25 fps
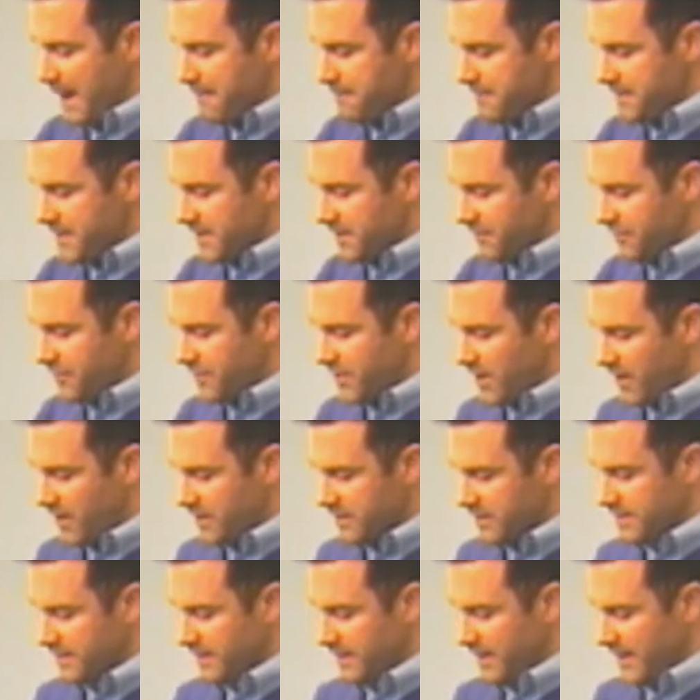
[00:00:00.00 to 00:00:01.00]
emptied of
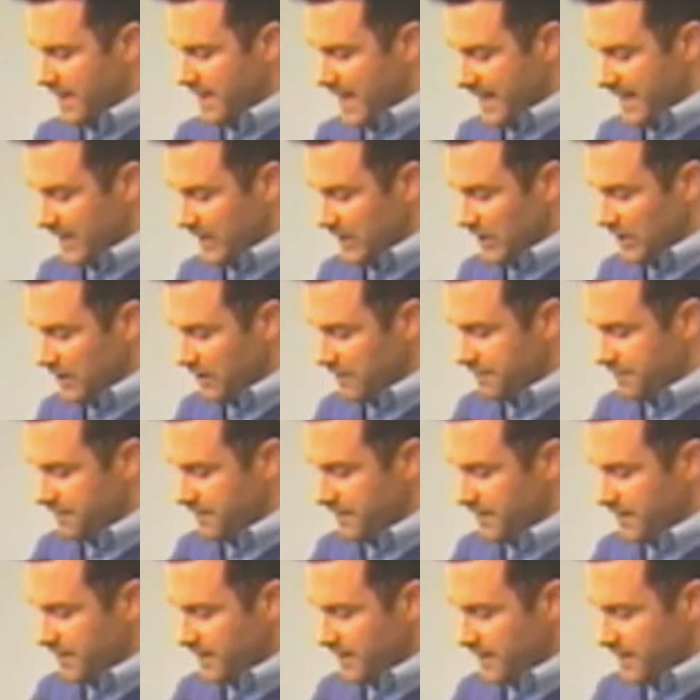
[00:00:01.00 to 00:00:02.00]
God and love.